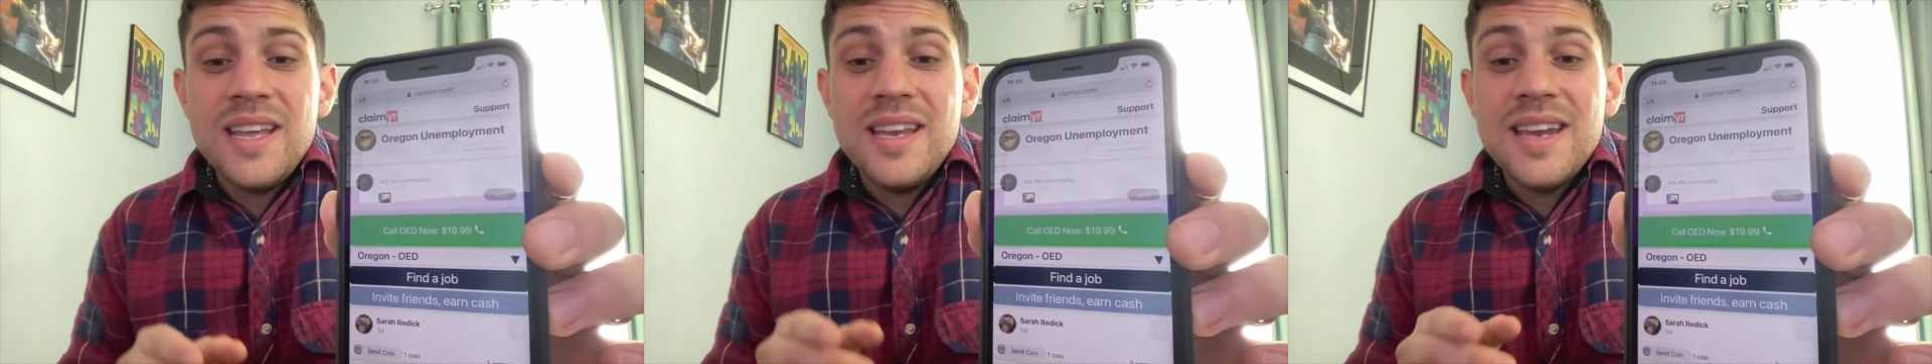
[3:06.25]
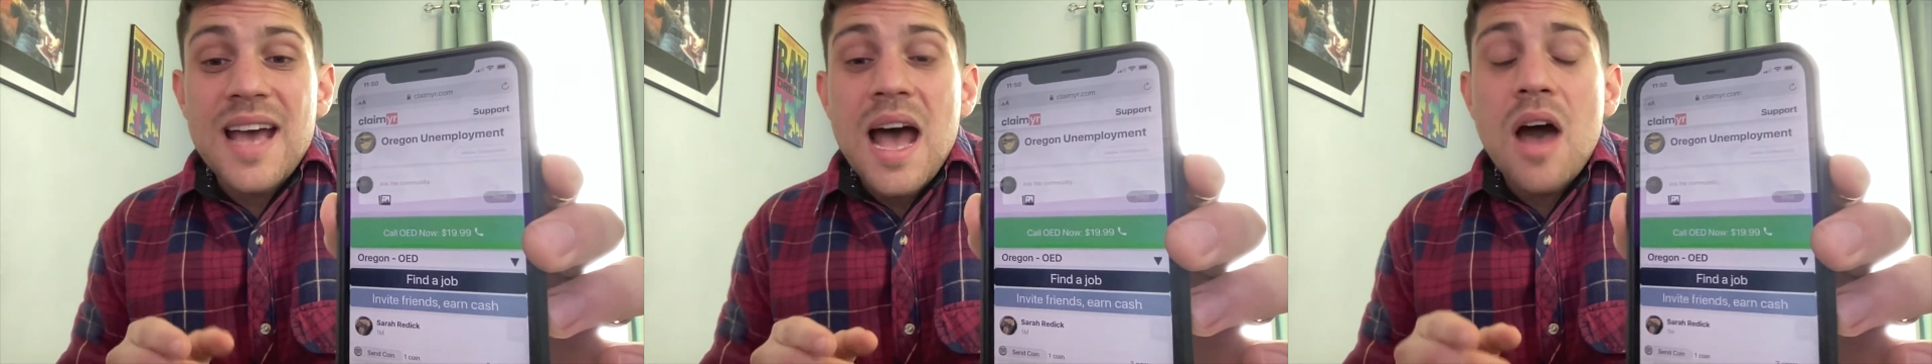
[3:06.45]

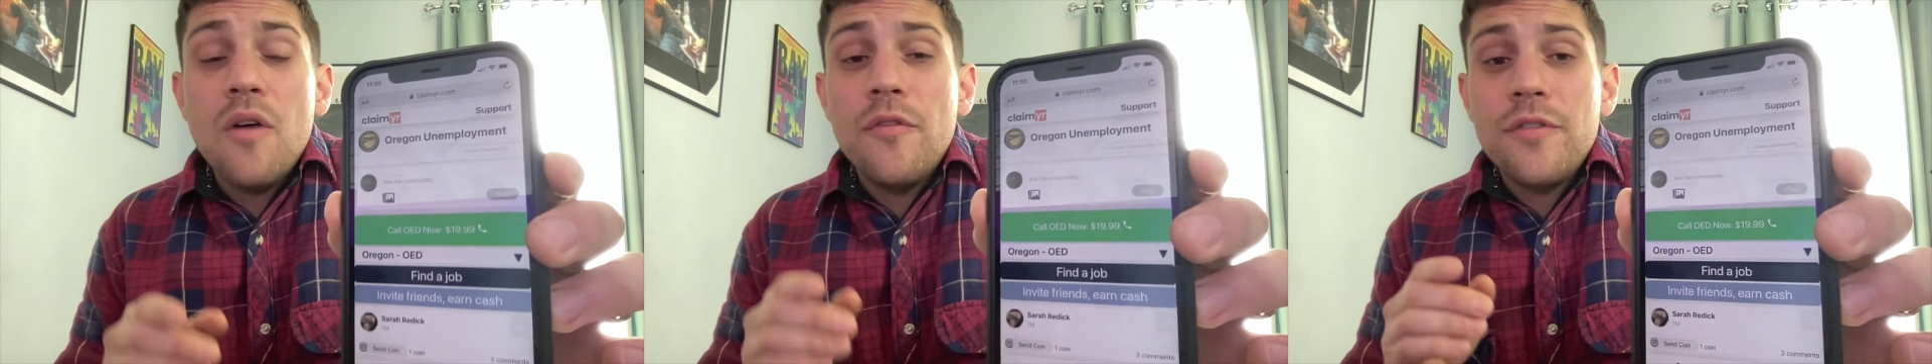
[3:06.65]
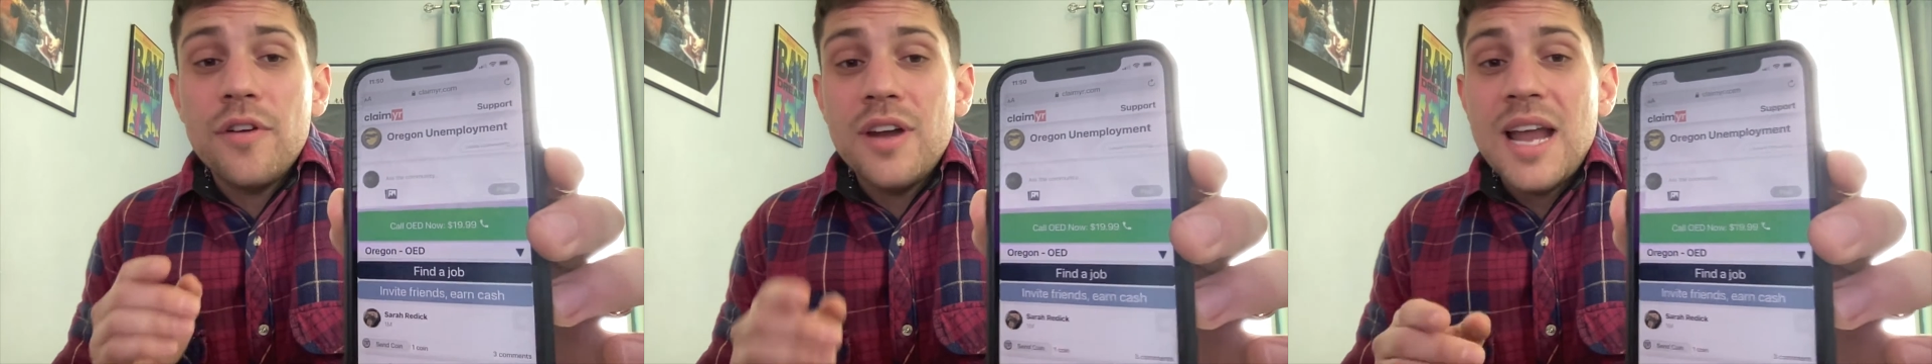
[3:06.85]
now
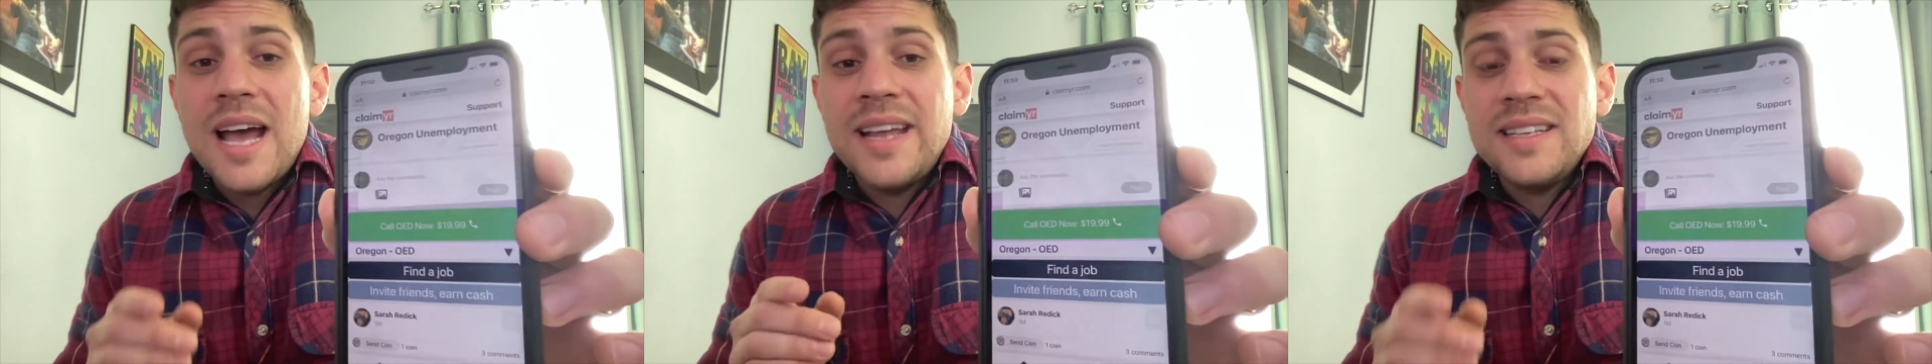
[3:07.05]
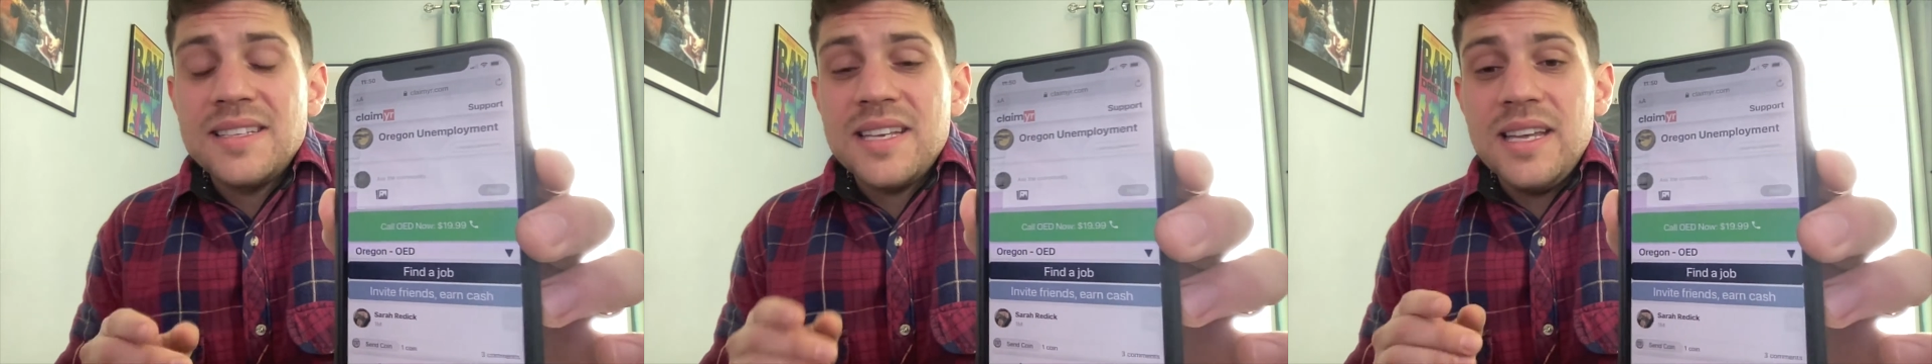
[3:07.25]
for
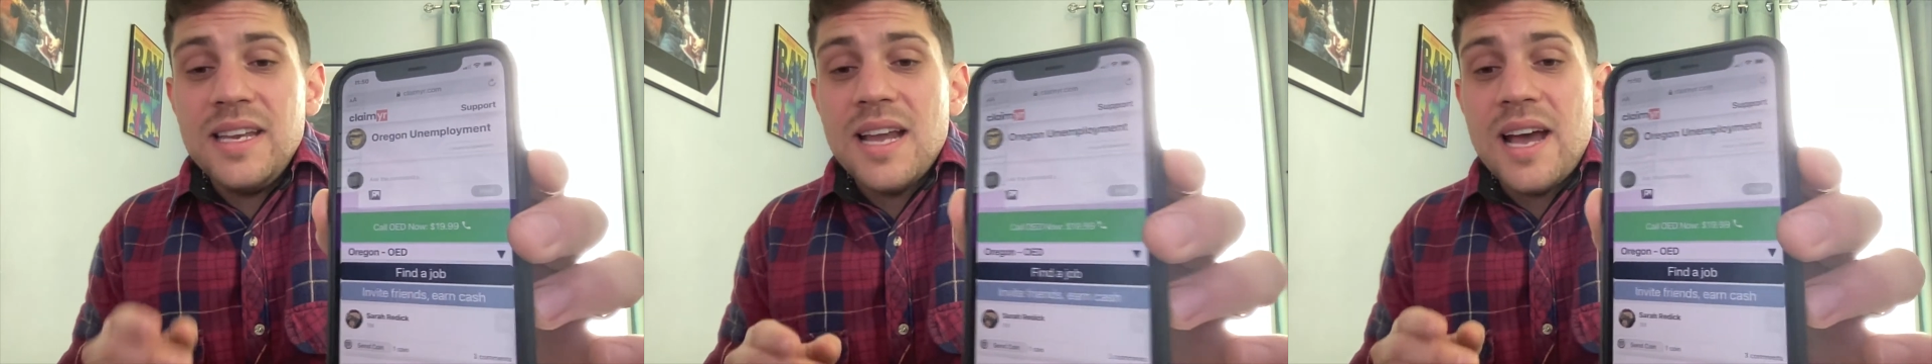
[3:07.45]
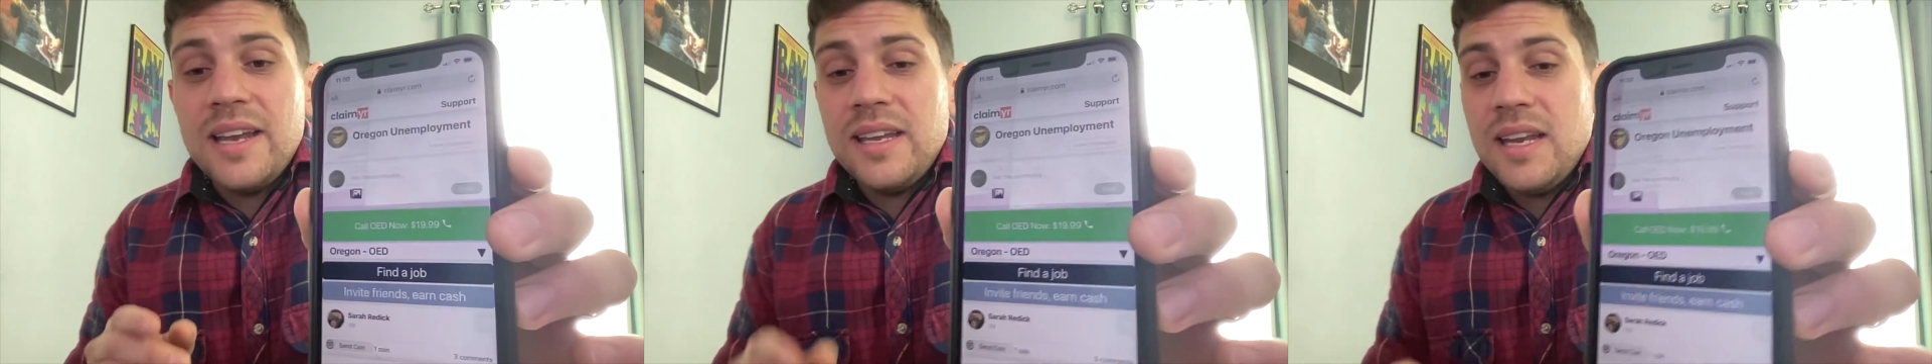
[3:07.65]

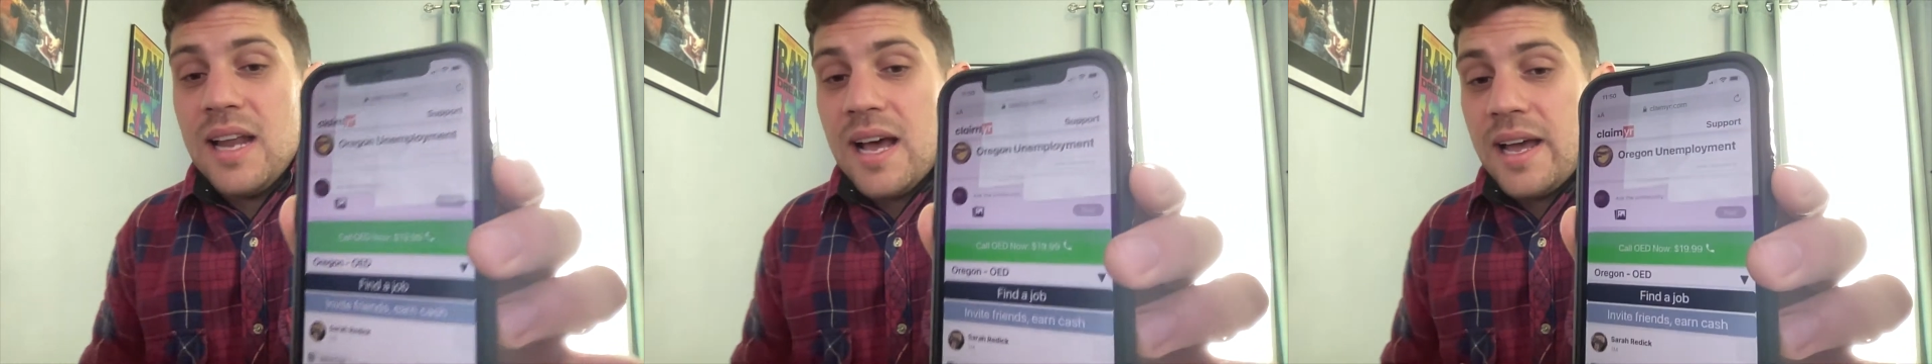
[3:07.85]
$19.99.